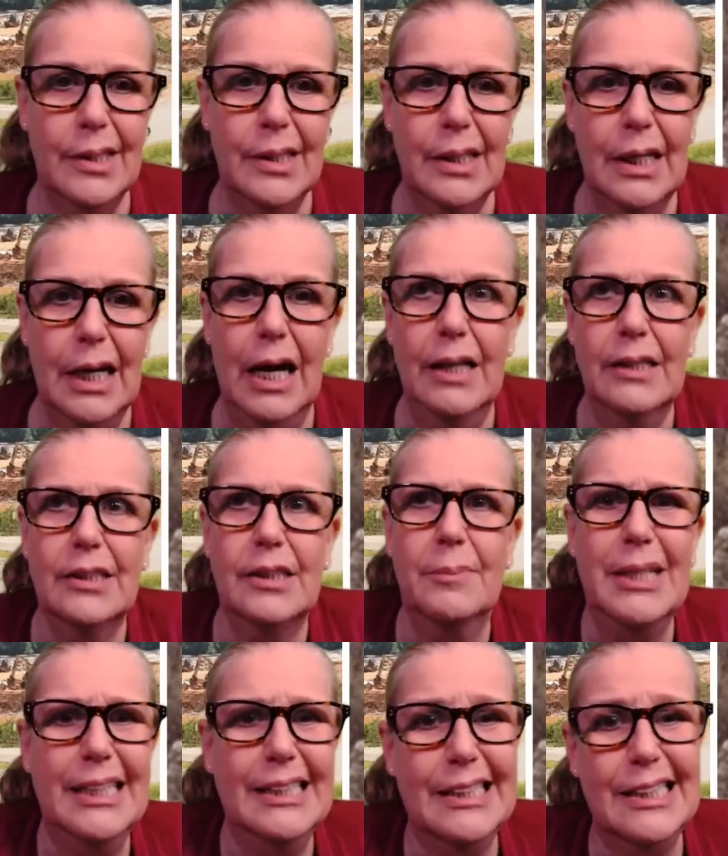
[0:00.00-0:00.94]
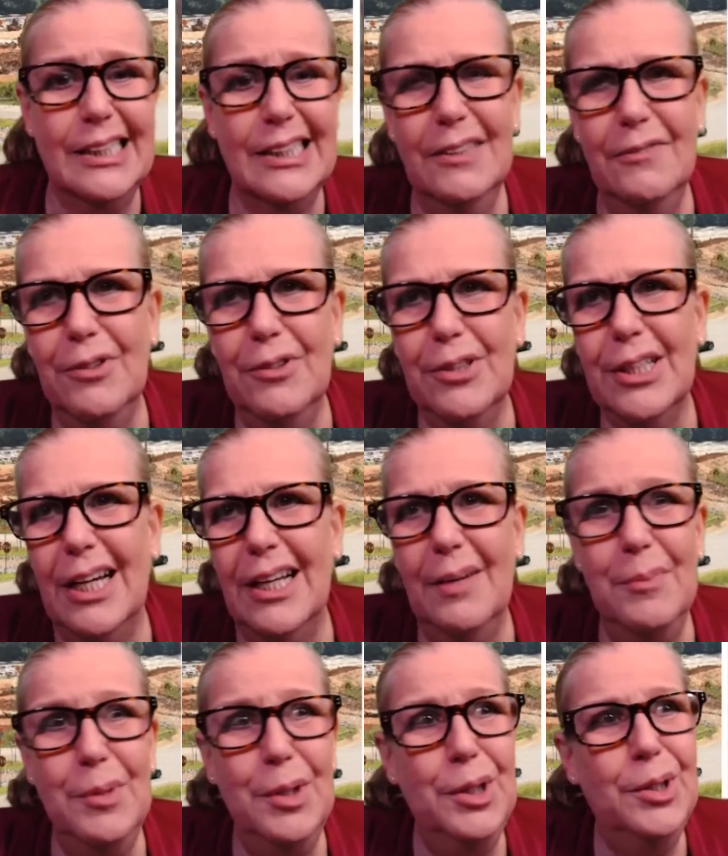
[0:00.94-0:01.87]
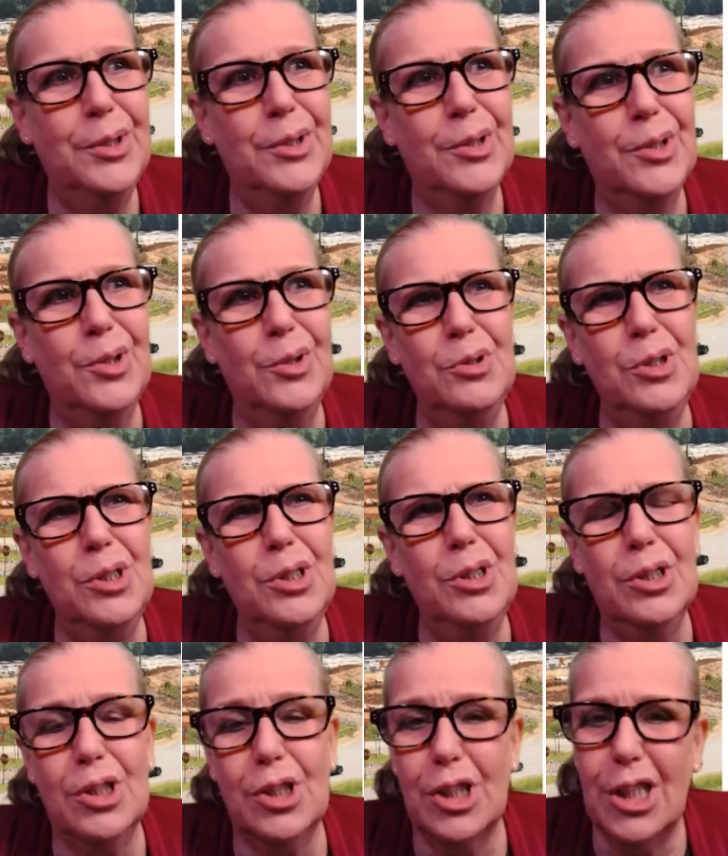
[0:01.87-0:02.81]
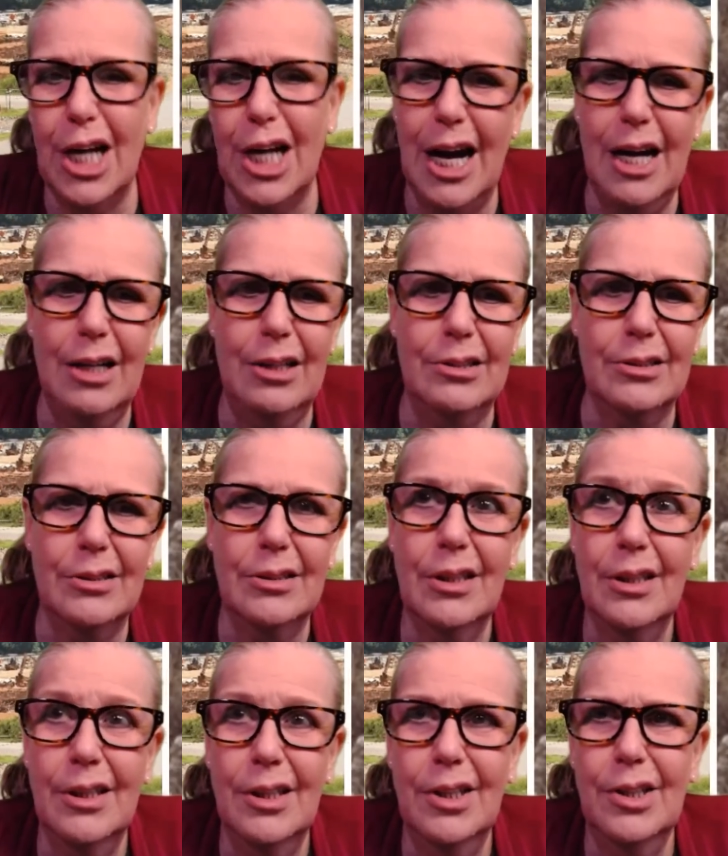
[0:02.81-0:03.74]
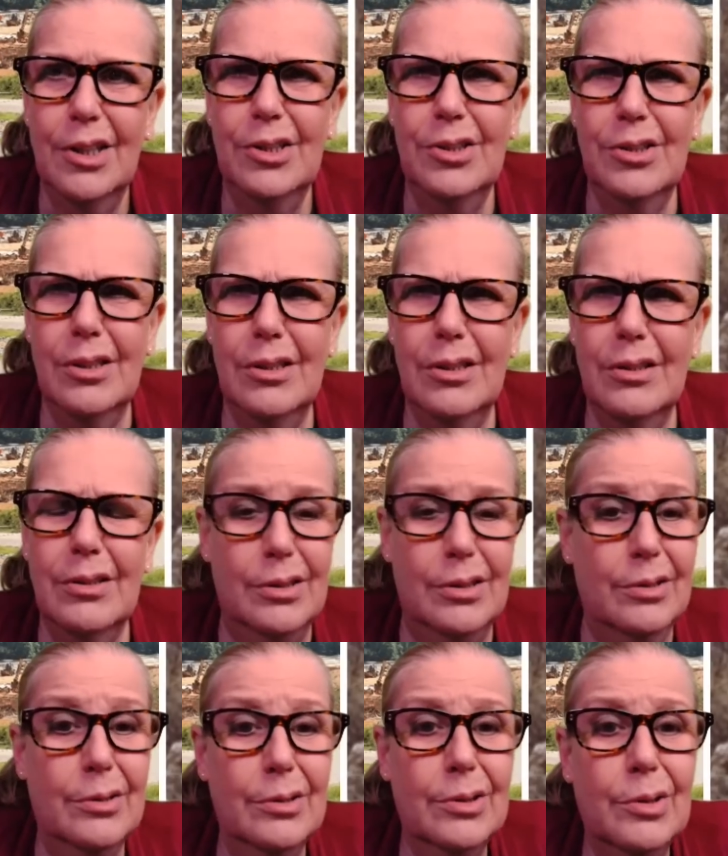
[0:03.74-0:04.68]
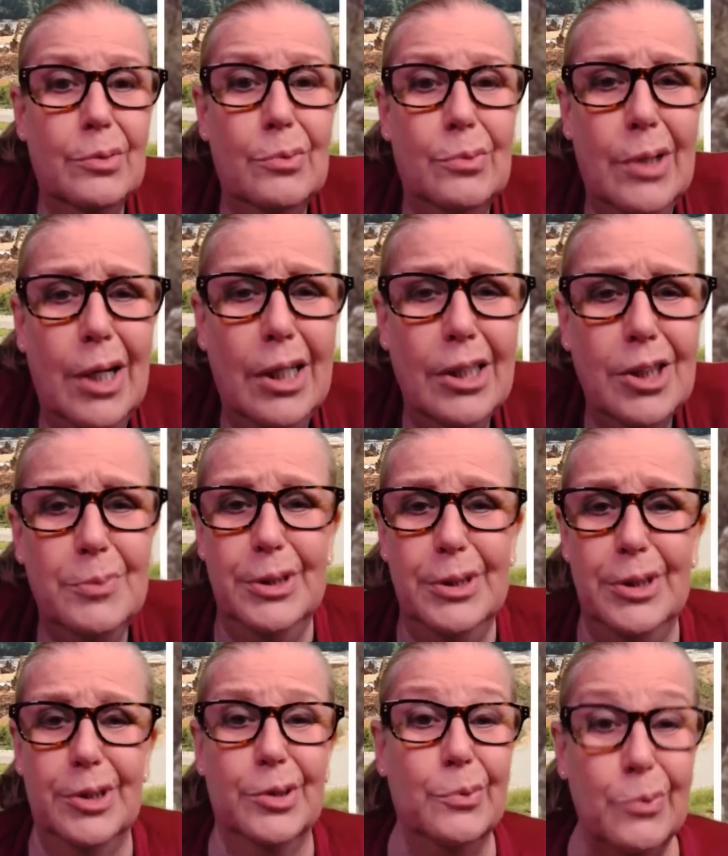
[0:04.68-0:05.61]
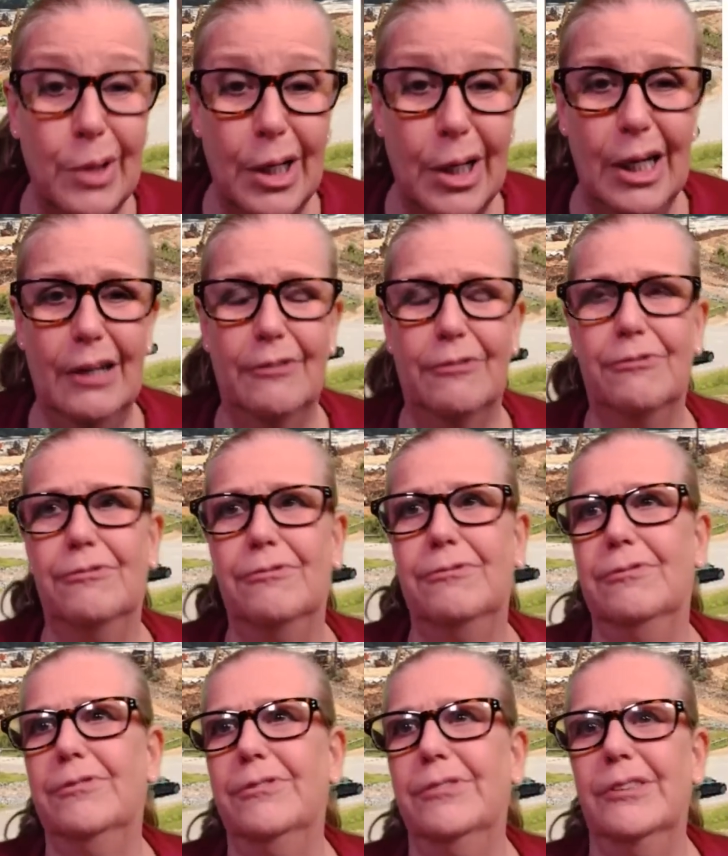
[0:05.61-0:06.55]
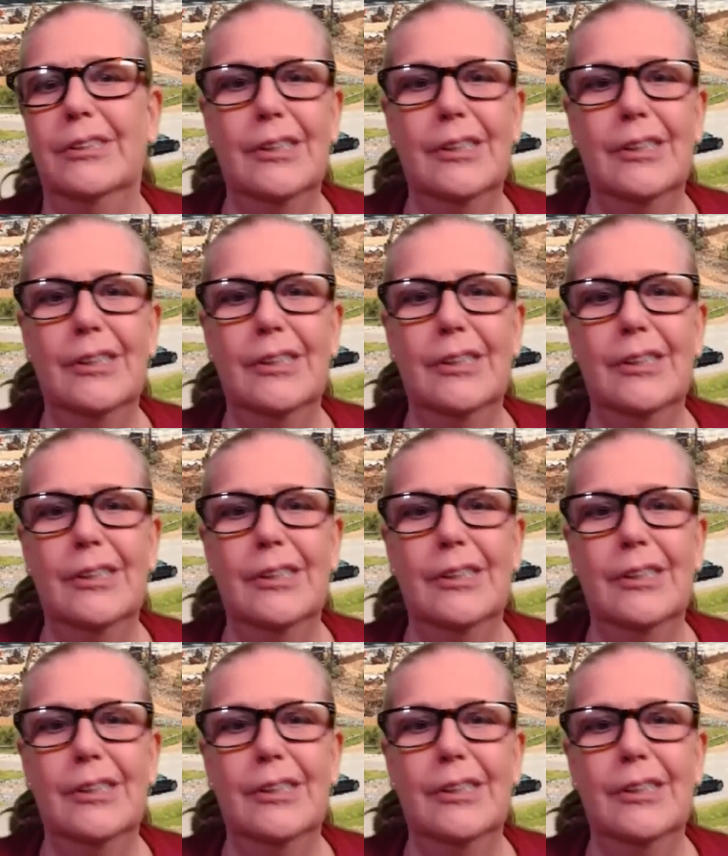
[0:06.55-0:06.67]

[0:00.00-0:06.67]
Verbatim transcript: And somebody has to live with that. I mean, losing your child your, your, your husband, your wife,